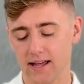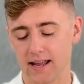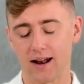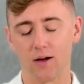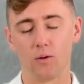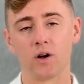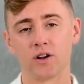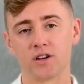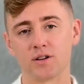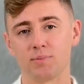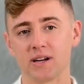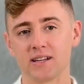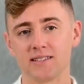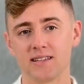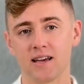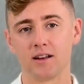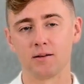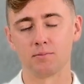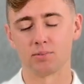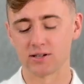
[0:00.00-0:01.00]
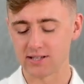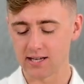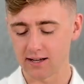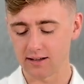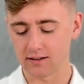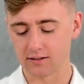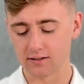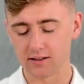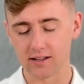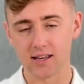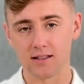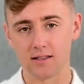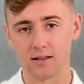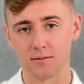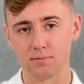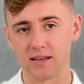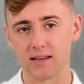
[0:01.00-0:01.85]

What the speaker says: and I wanted to break down in particularly the